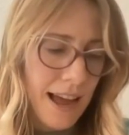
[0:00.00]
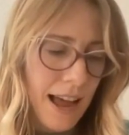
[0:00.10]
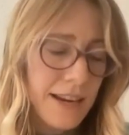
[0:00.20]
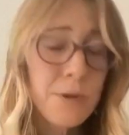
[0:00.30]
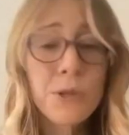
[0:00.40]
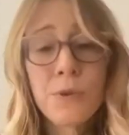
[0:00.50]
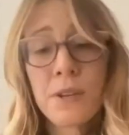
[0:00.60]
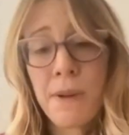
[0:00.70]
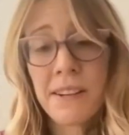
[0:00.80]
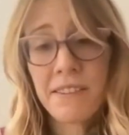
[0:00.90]
I knew what to
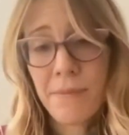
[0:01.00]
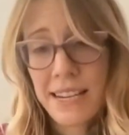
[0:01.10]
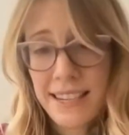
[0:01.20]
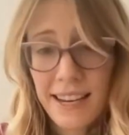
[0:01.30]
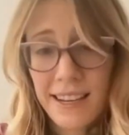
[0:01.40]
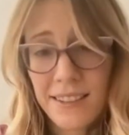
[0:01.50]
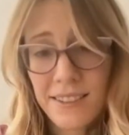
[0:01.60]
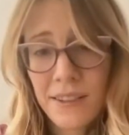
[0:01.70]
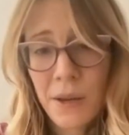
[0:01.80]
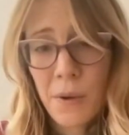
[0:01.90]
expect of my days,